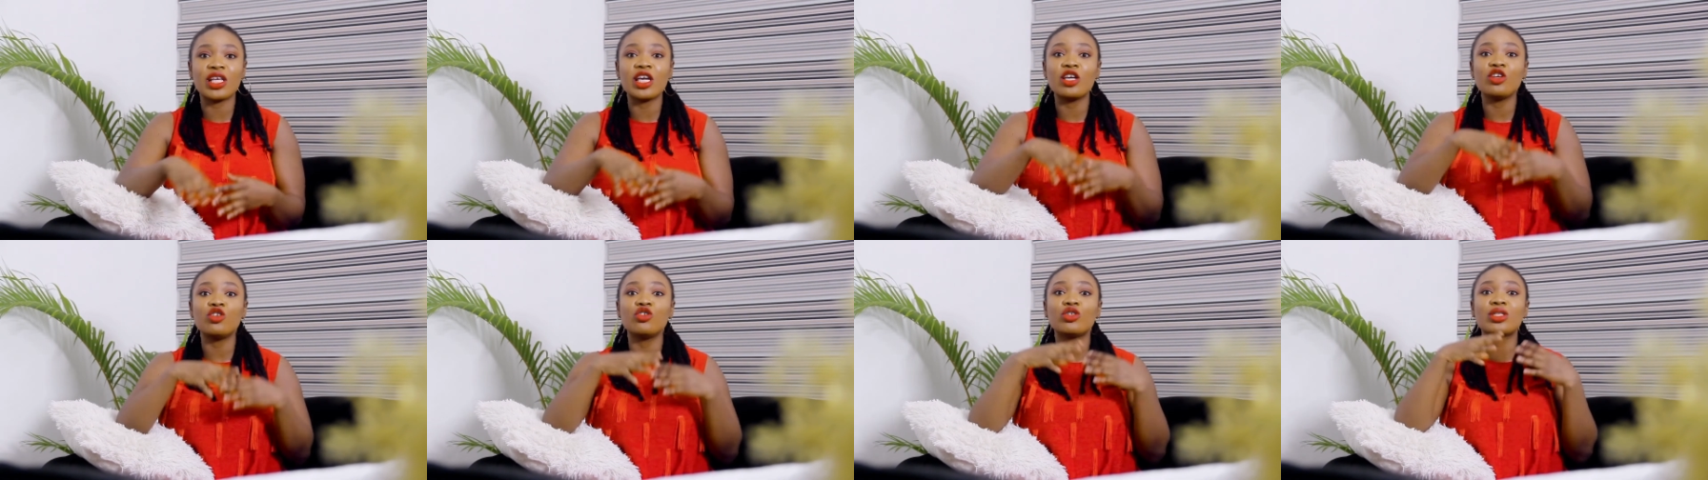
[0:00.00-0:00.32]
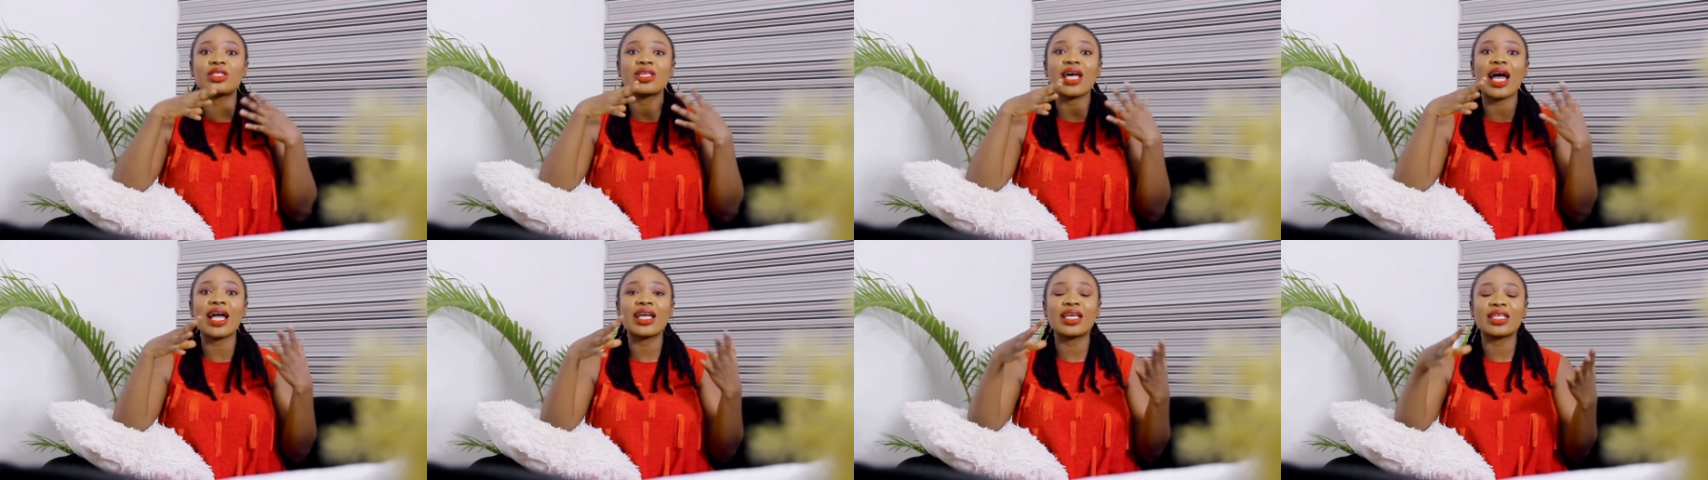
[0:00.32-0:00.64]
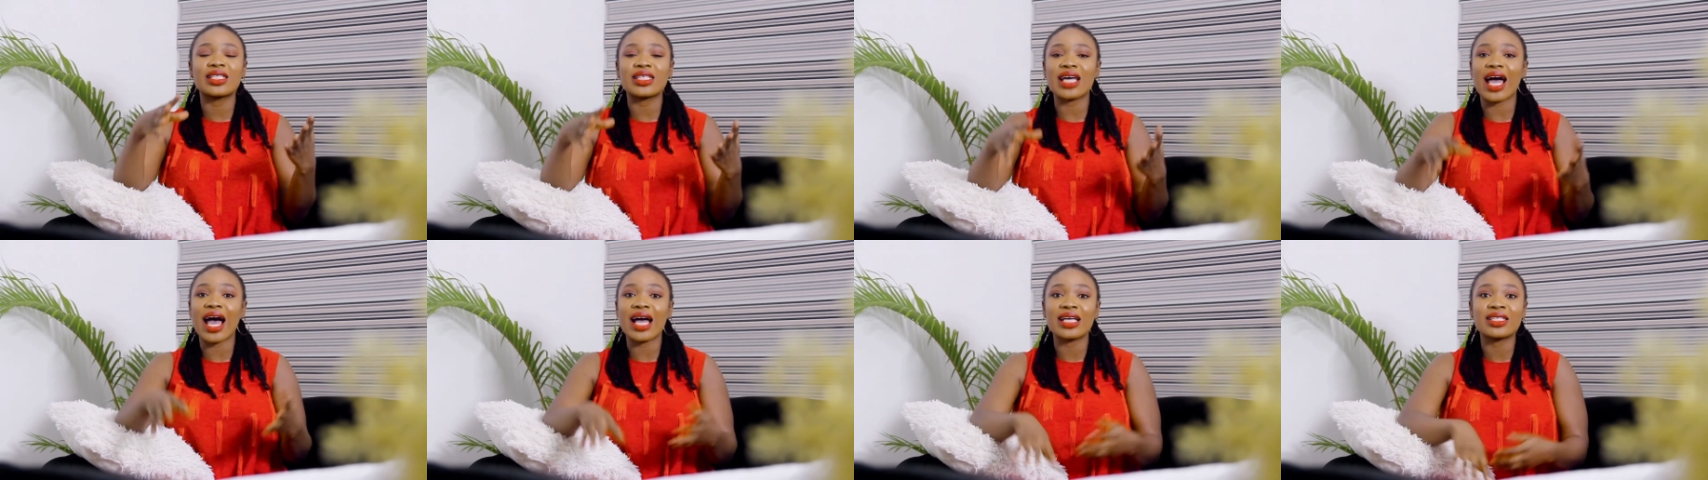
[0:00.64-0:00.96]
you tag
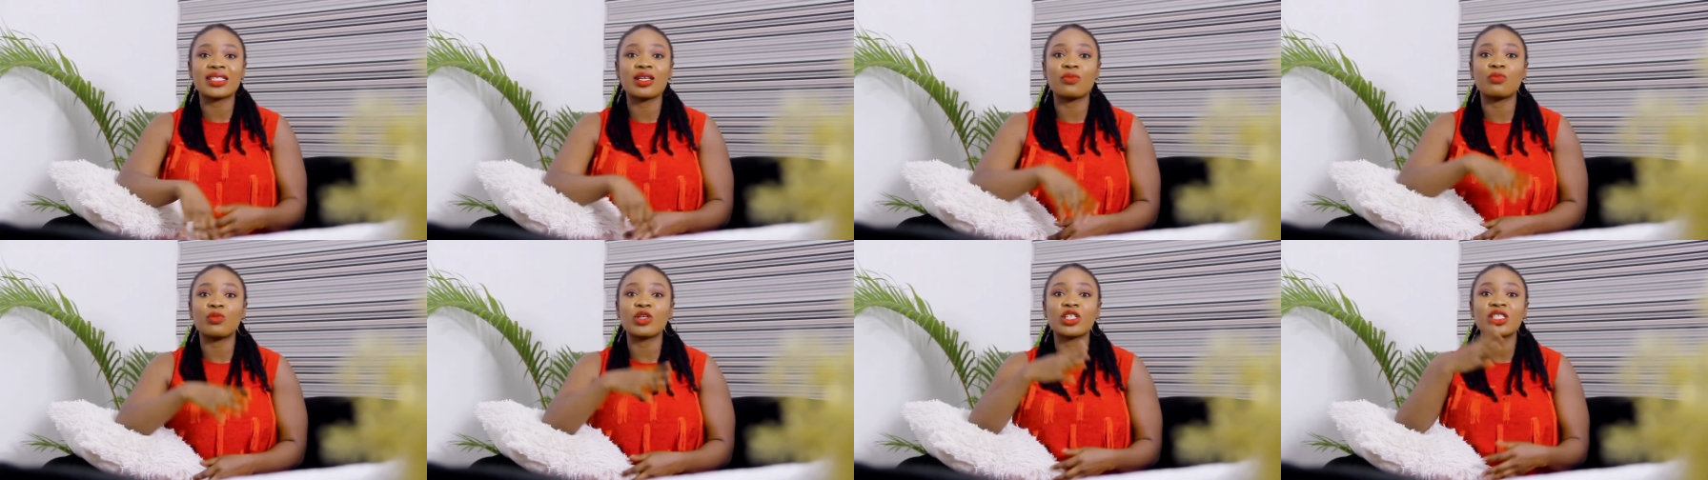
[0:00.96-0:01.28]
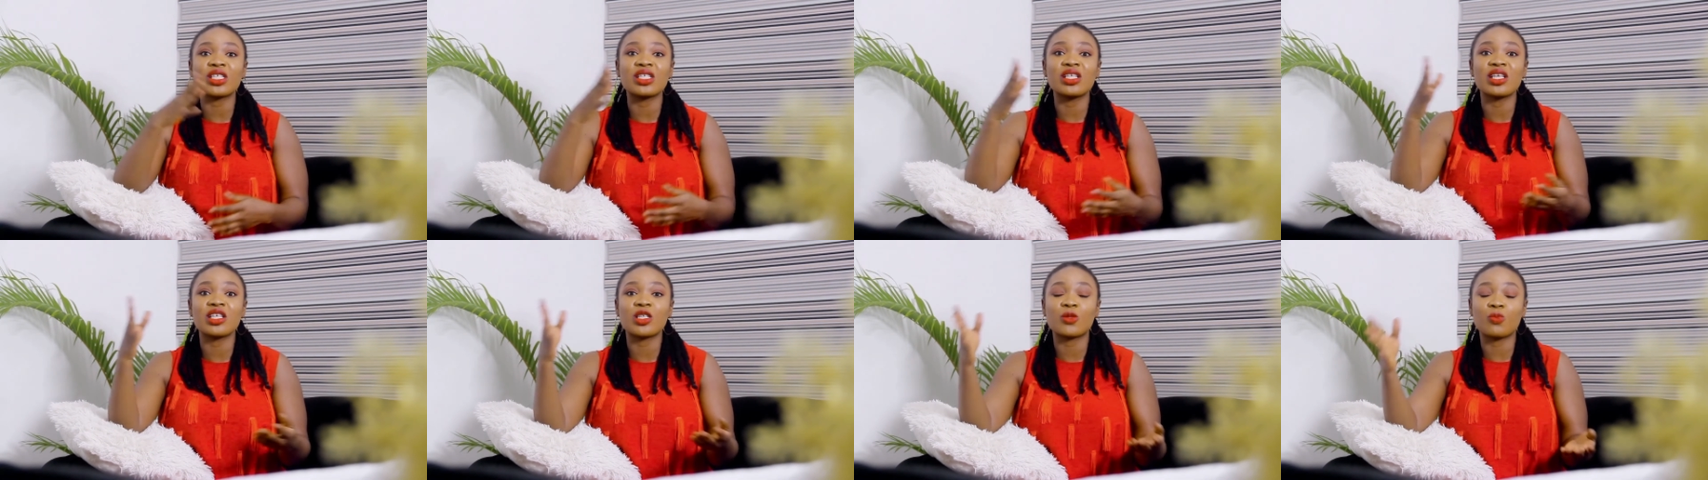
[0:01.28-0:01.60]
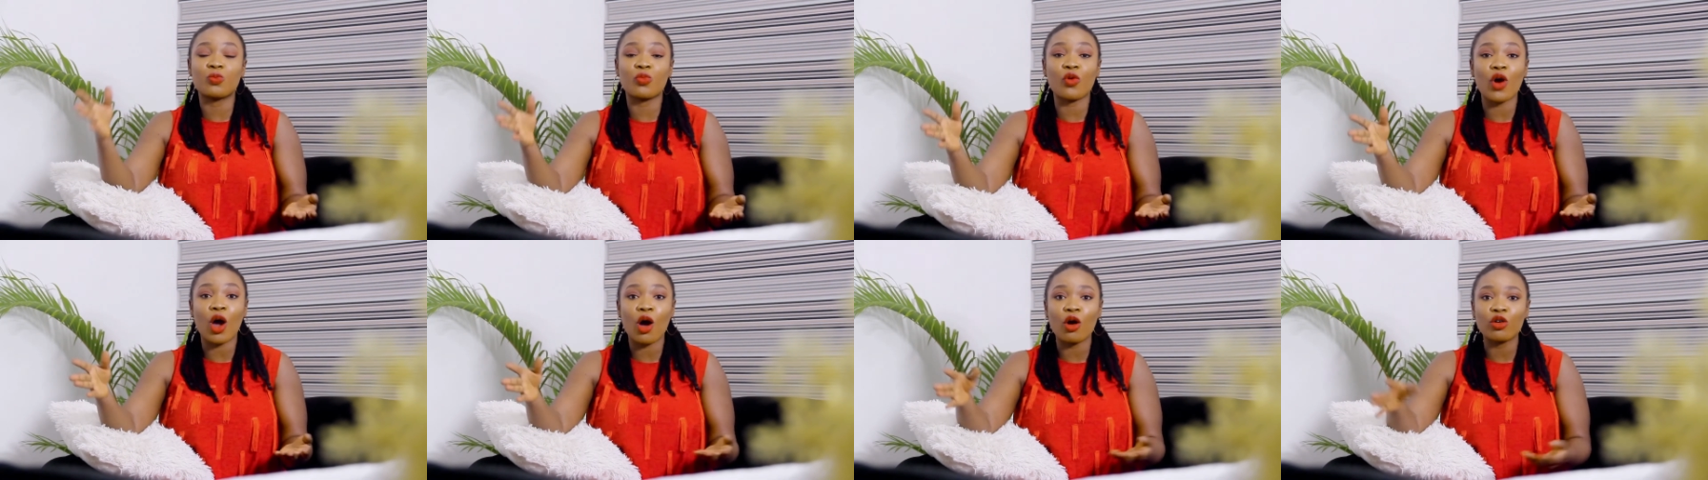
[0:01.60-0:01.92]
it as the person is
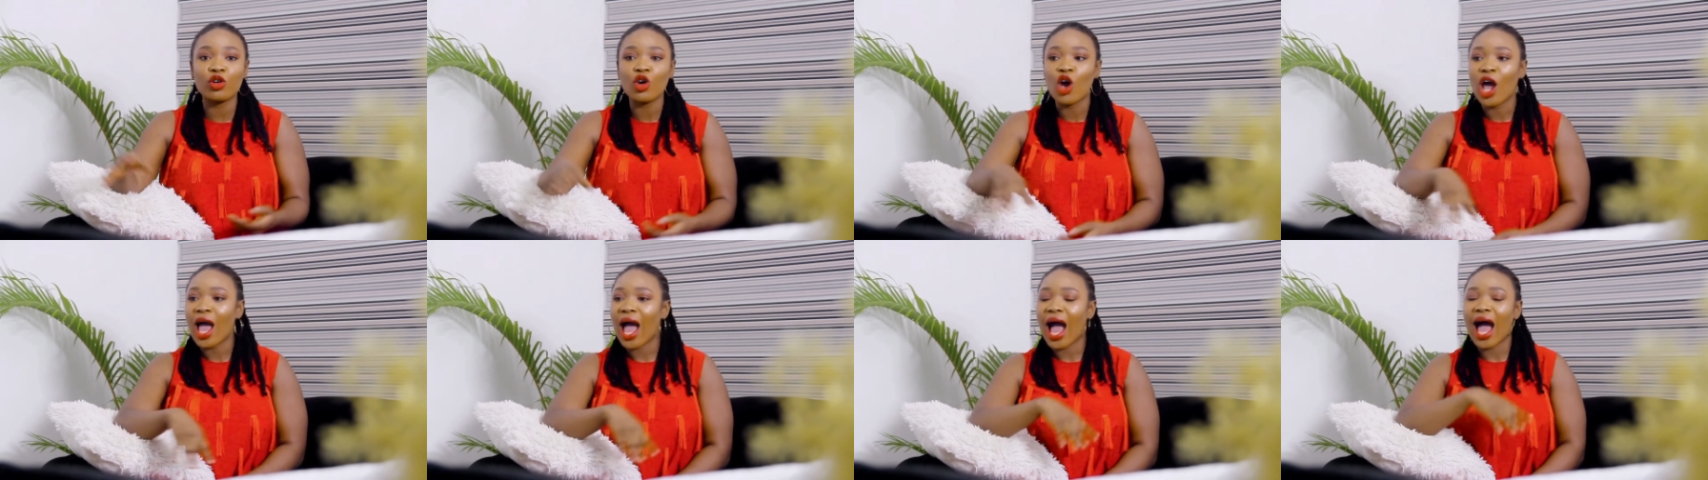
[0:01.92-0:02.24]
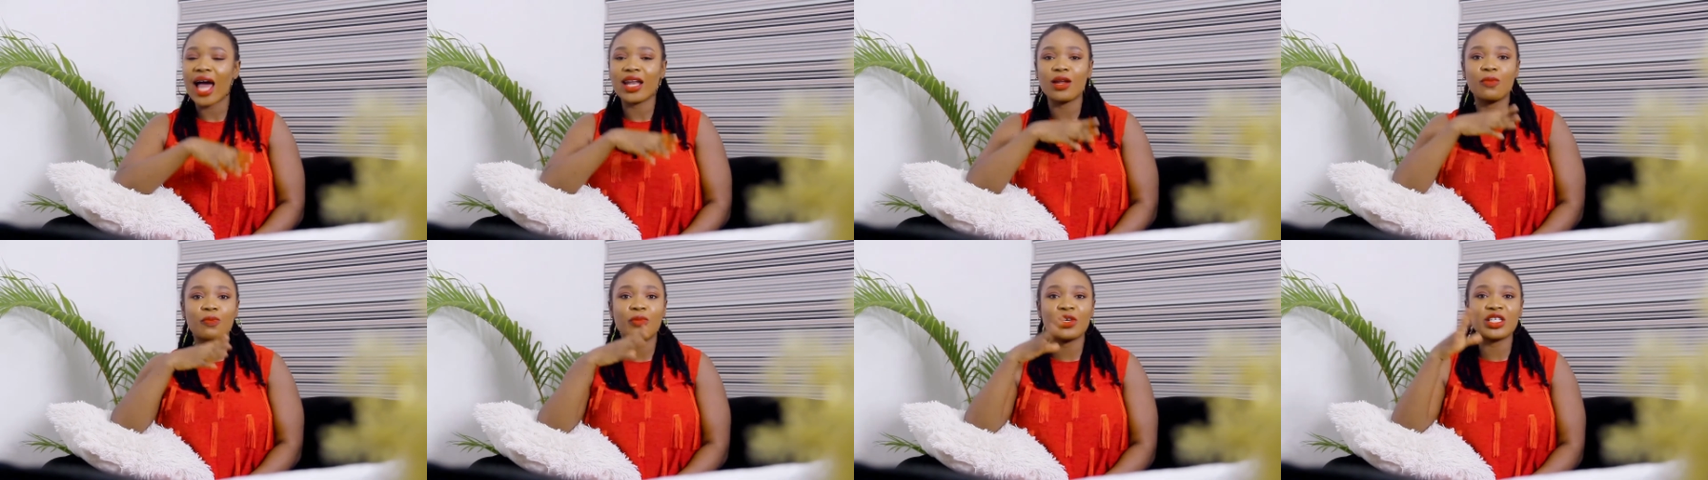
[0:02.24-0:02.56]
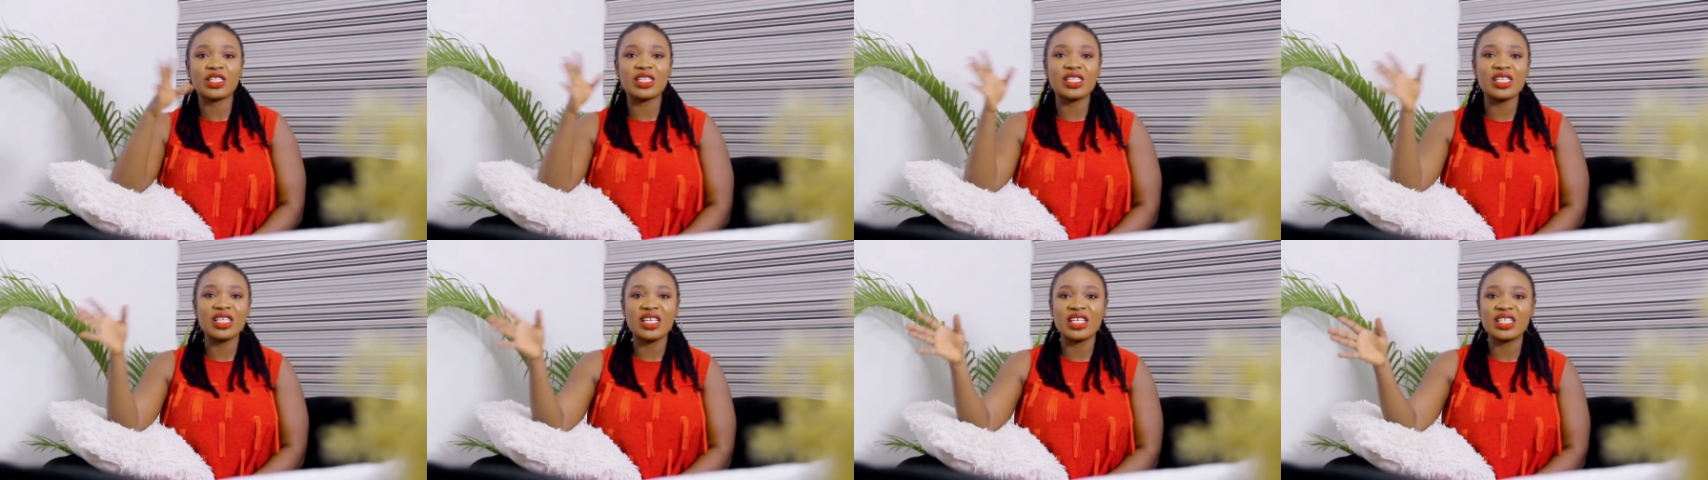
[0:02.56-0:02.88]
proud and the
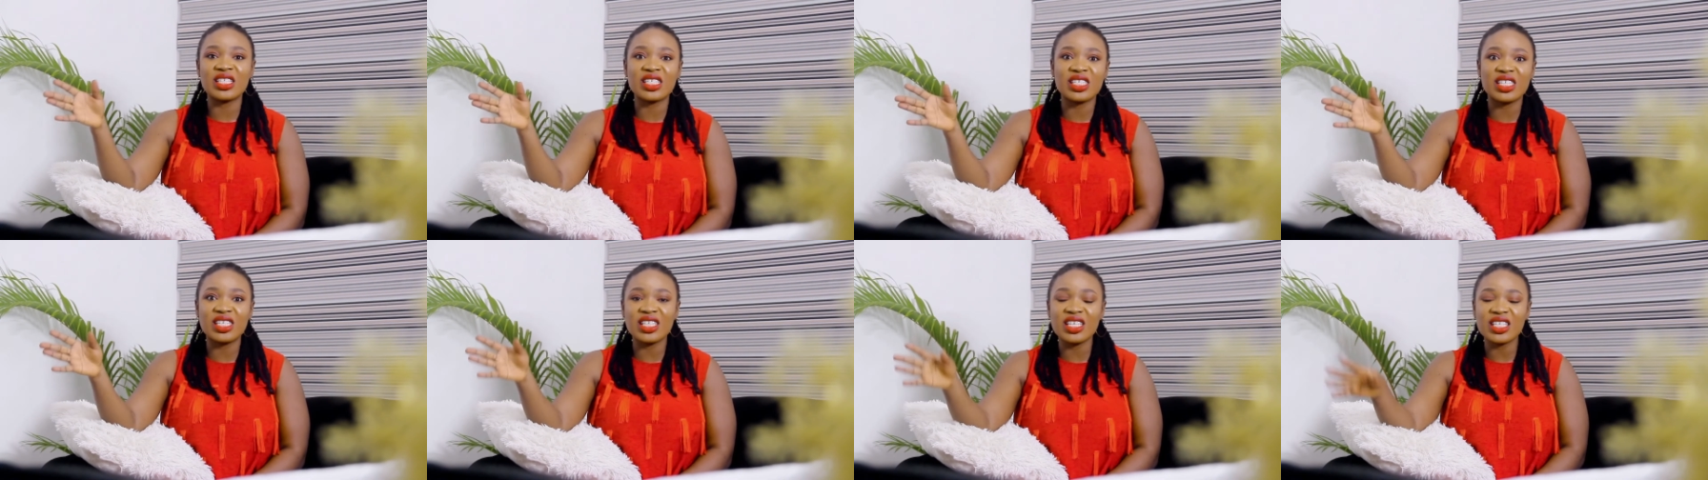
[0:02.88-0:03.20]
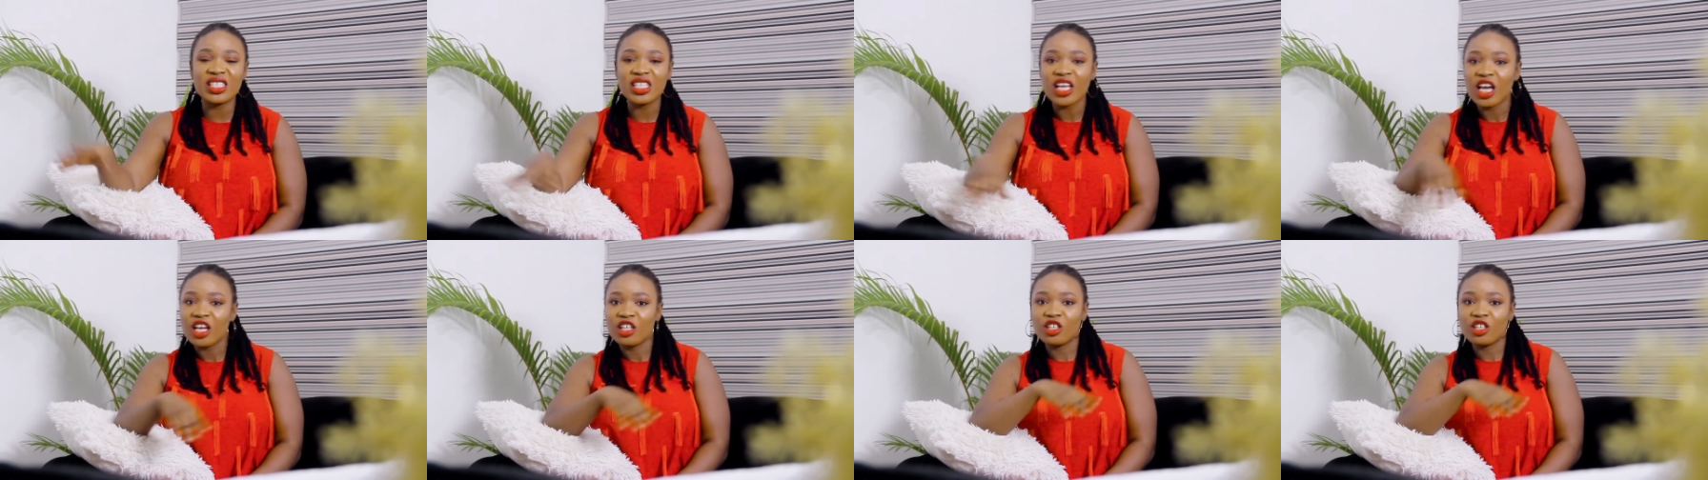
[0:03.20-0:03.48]
person is this.